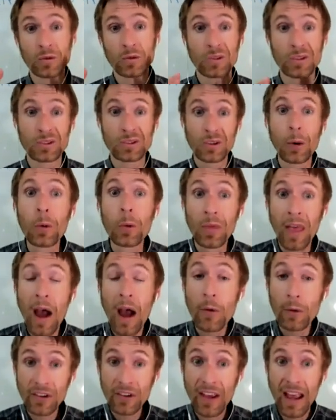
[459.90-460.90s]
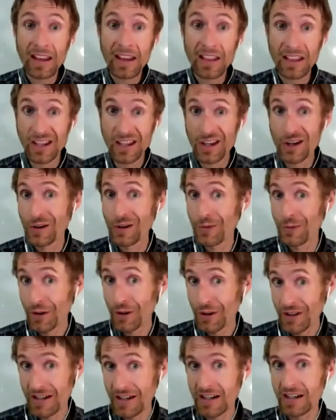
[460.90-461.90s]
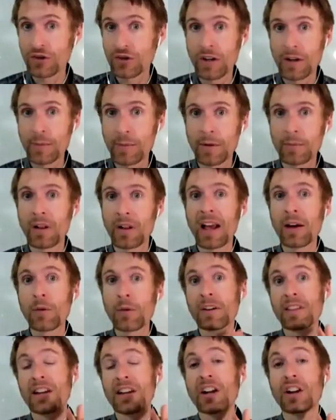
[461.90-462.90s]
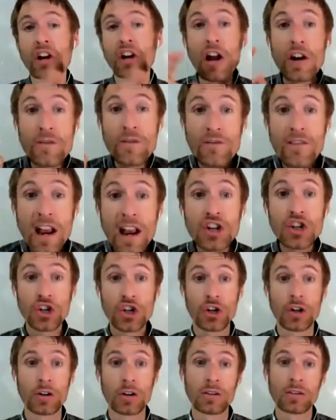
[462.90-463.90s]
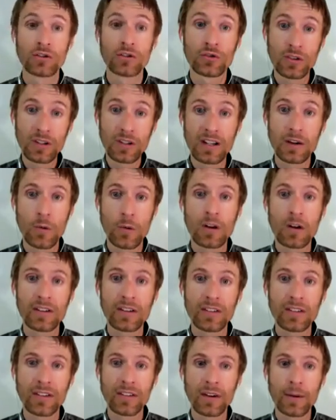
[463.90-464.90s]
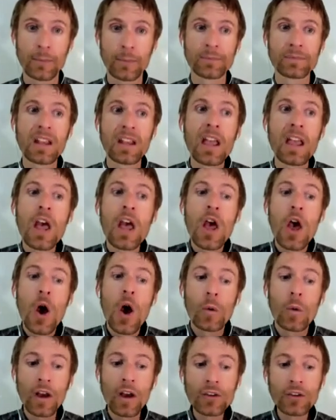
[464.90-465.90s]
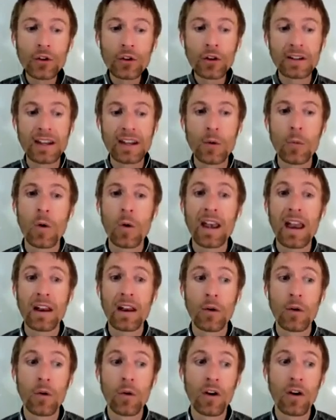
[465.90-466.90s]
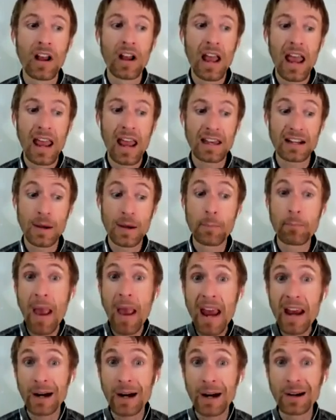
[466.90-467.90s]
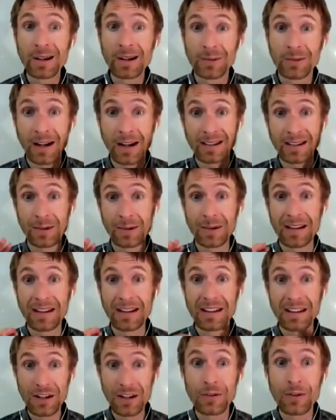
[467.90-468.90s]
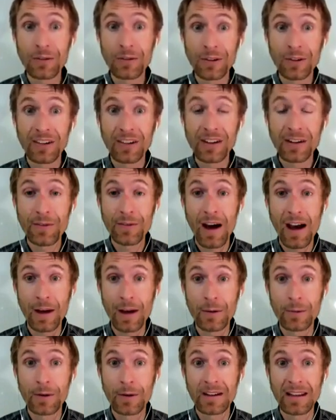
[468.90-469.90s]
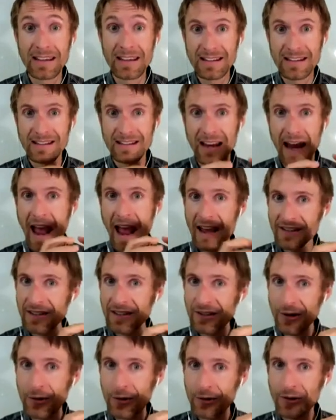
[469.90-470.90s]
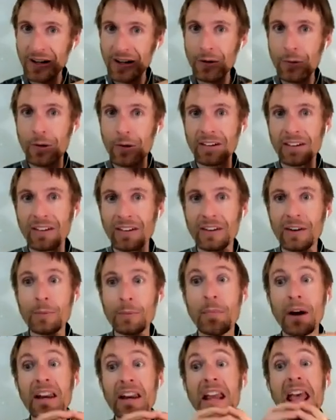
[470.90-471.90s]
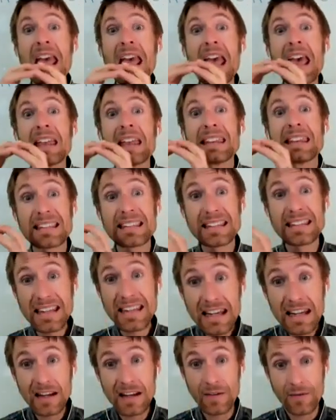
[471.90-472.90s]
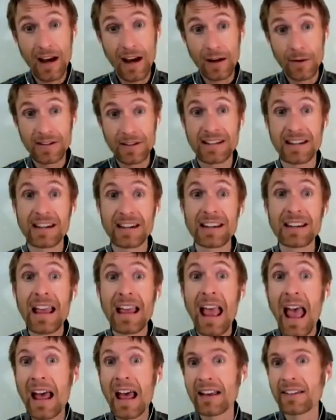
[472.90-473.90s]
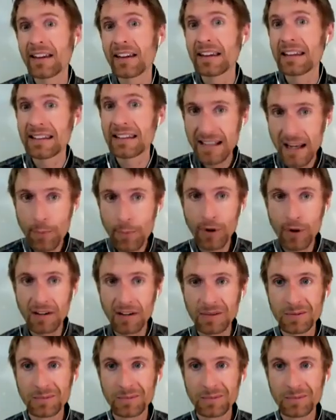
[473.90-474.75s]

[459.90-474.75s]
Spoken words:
so that was at the university treatment plant with a conventional drinking water system. We also looked at what and compared, right? So in the University of Iowa has its own drinking water system, but the city of Iowa City has a separate